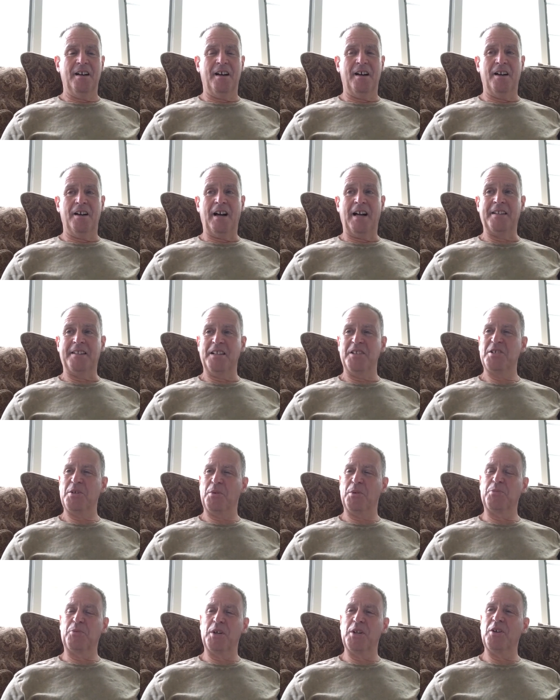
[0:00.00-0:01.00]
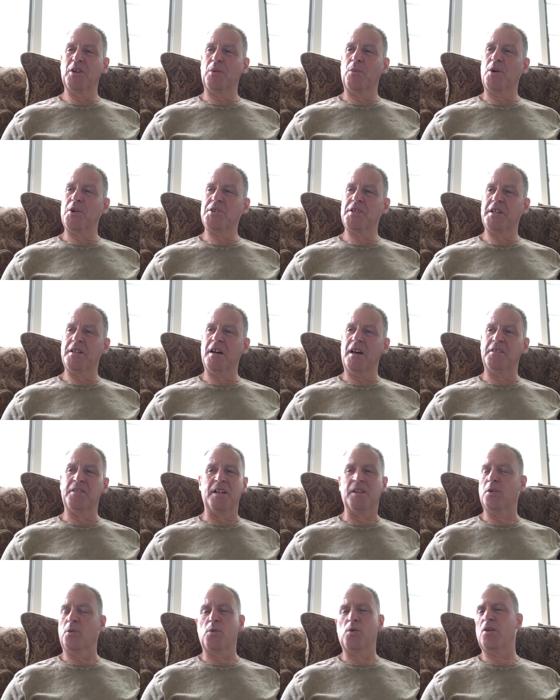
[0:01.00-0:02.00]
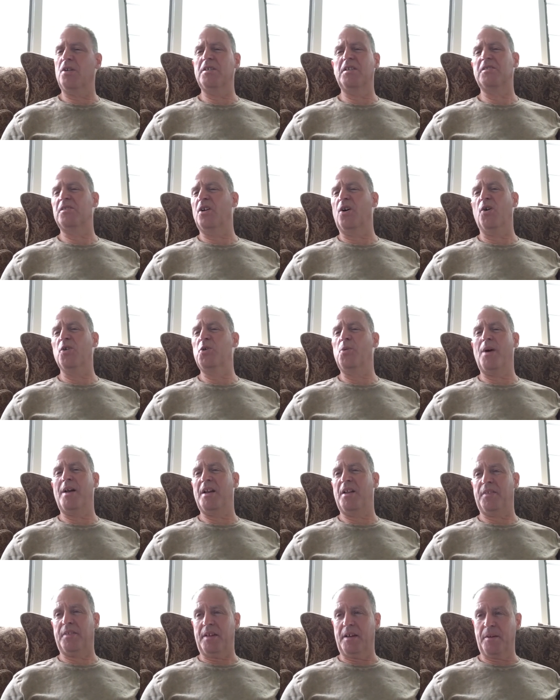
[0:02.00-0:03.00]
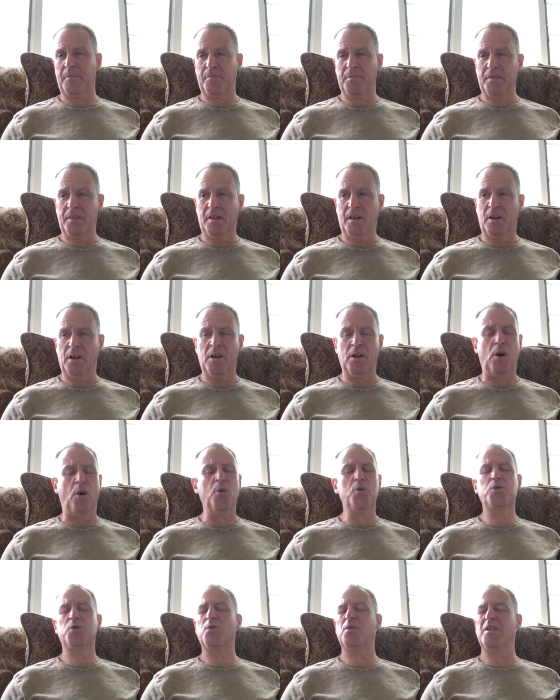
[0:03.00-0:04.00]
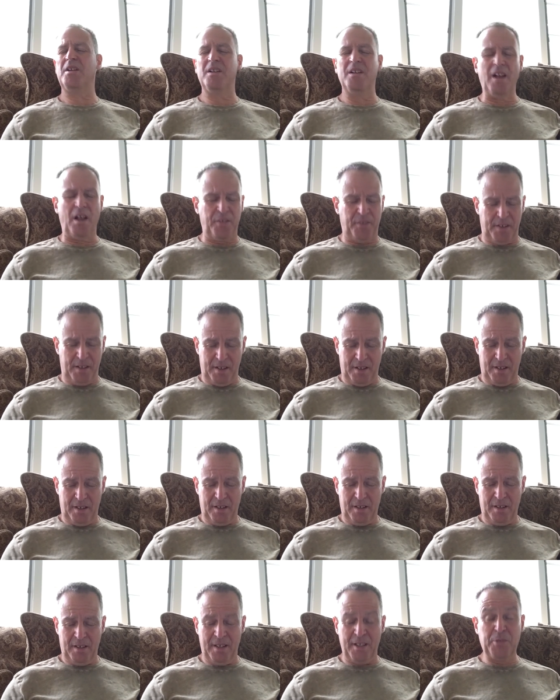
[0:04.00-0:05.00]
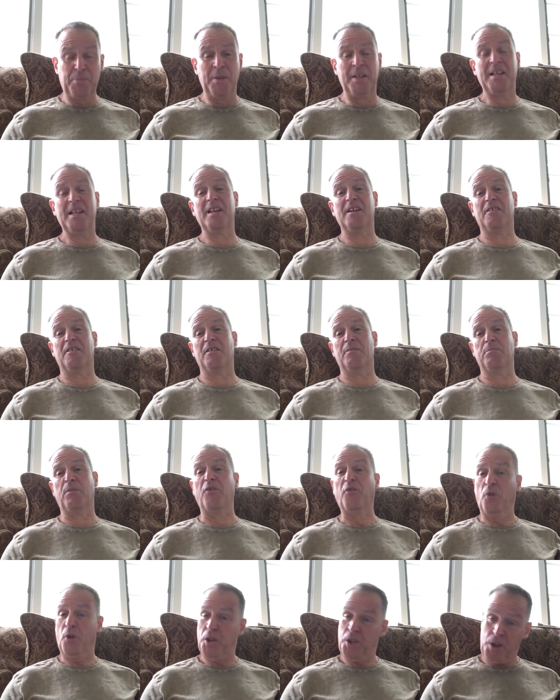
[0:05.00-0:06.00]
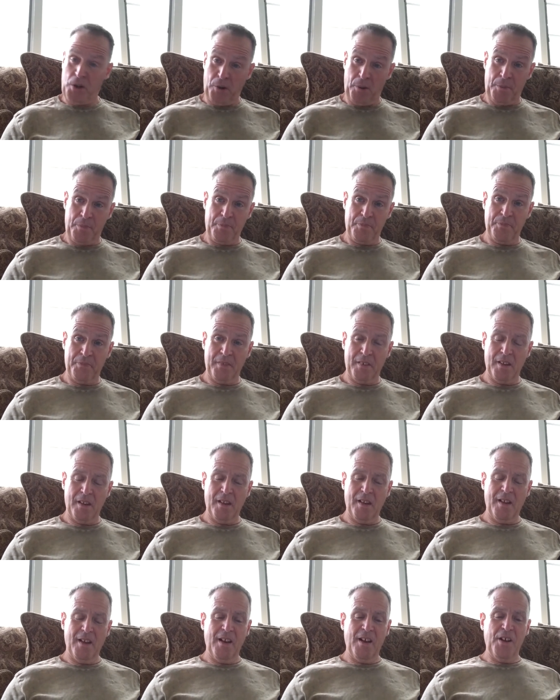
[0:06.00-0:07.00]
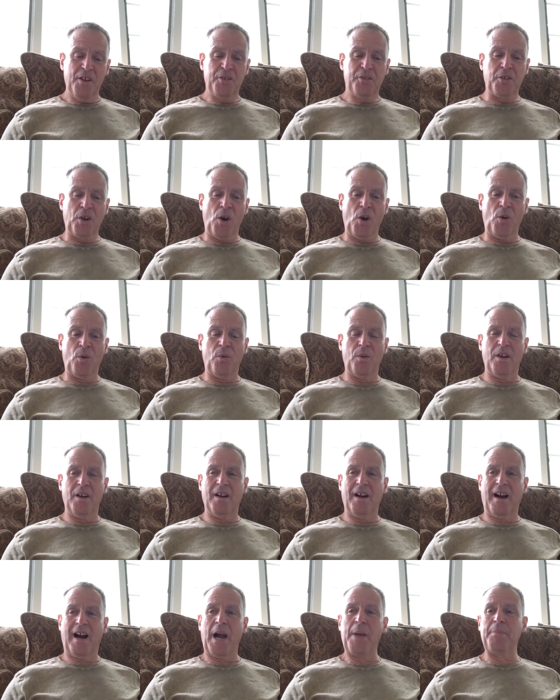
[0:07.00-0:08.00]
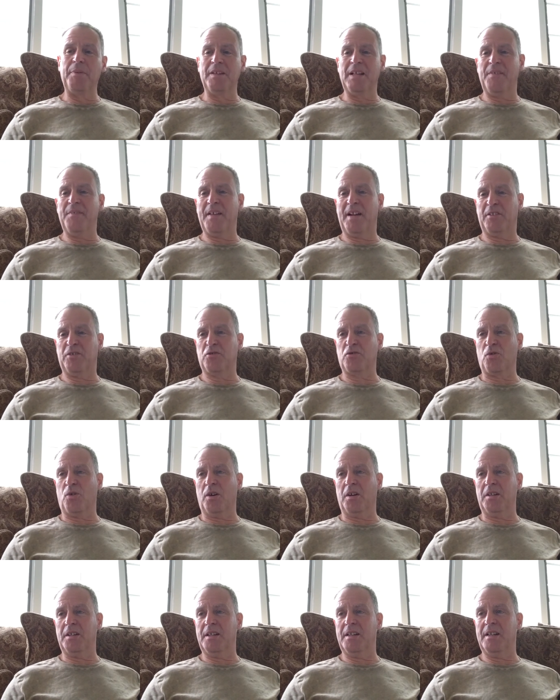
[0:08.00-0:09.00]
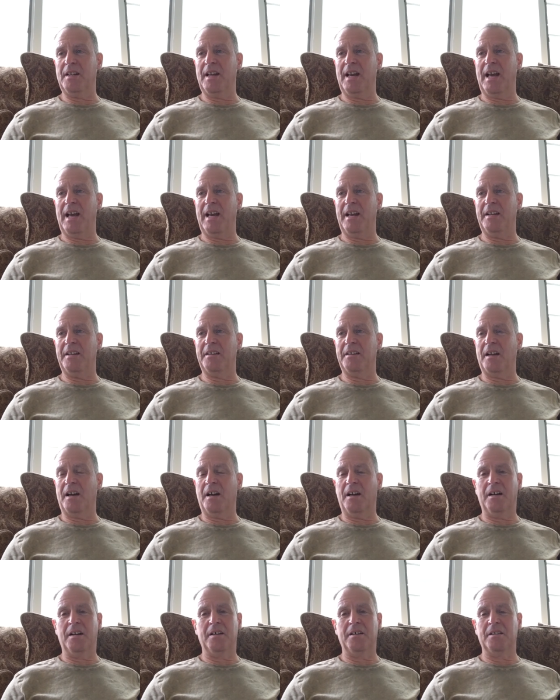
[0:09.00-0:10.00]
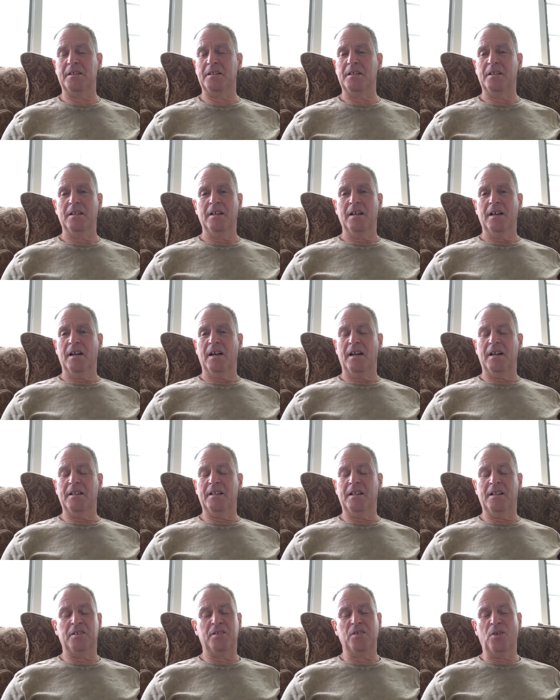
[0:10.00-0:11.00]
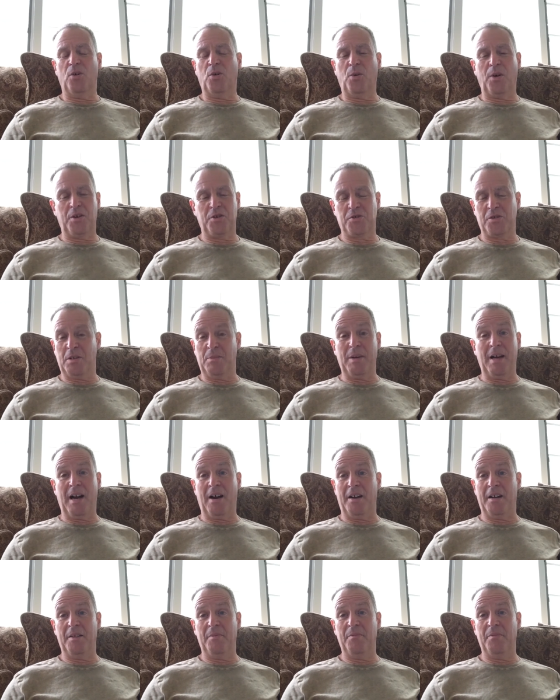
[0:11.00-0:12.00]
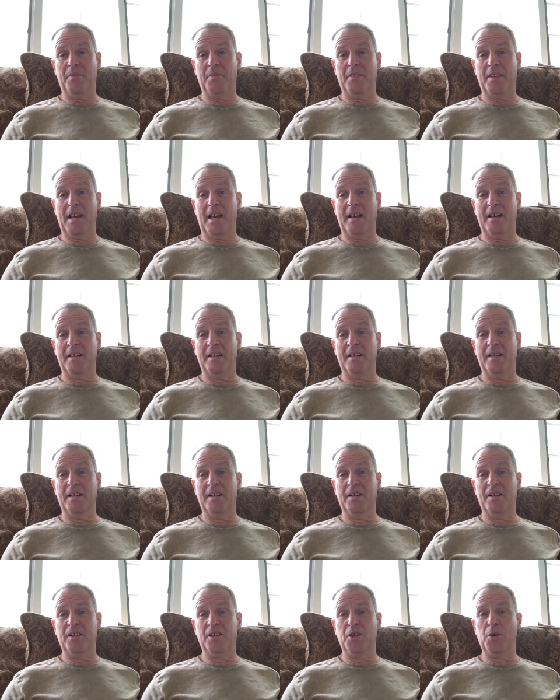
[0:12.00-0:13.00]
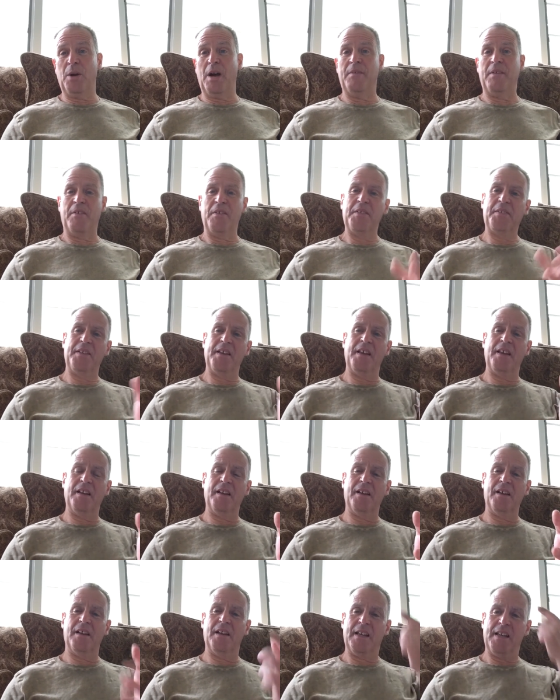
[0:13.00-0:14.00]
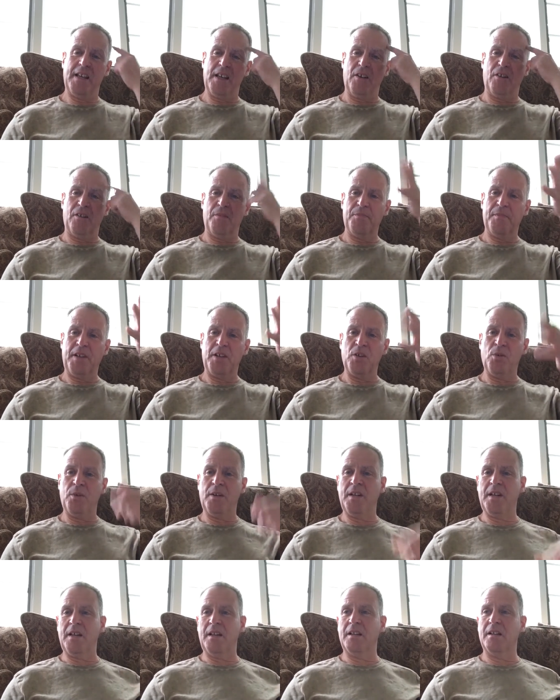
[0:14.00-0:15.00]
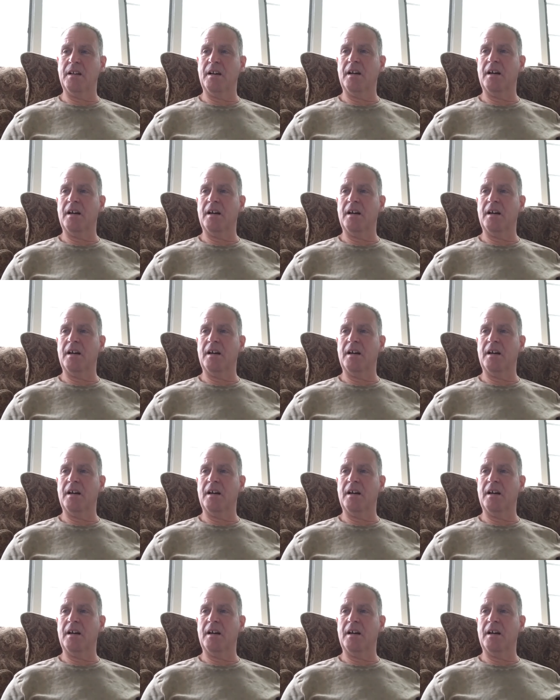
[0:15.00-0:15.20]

uh, I think she was pretty good at what she does. And the world doesn't owe you anything; uh, it owes you nothing. It's been here before you. So I believe that strongly, and uh, there's no question about it that you have everything here that you need.